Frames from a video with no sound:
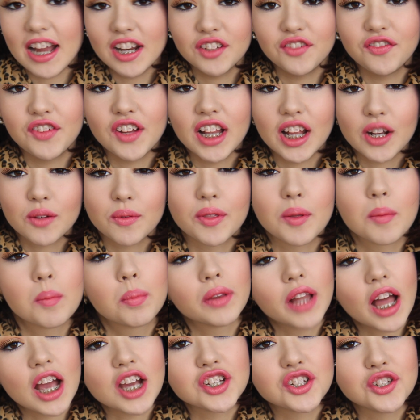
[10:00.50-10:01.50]
I just feel like with a
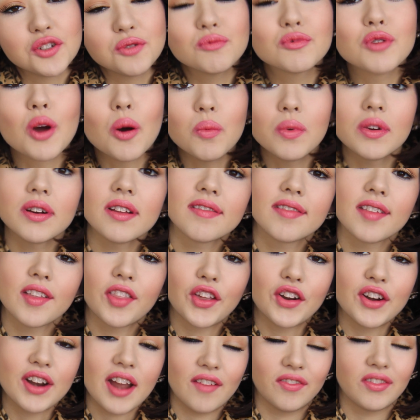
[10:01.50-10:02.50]
blush, you don't want to
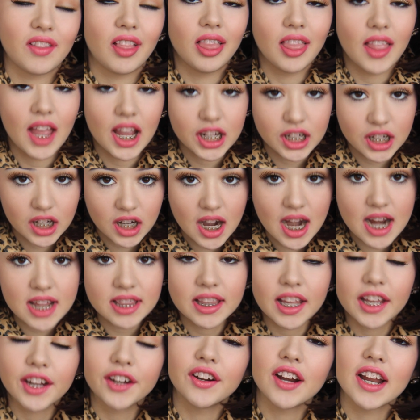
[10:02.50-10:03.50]
sit there and have to layer
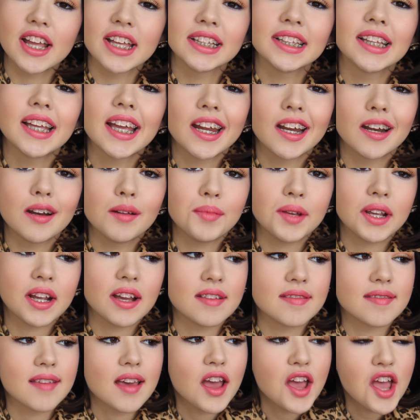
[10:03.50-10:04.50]
and layer and layer,
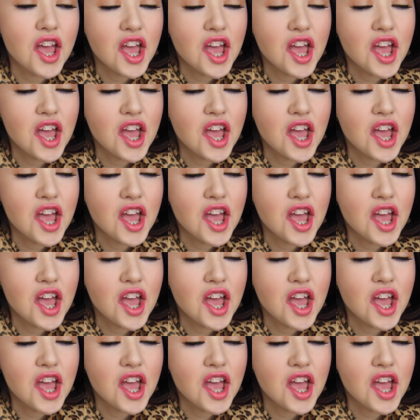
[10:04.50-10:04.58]
because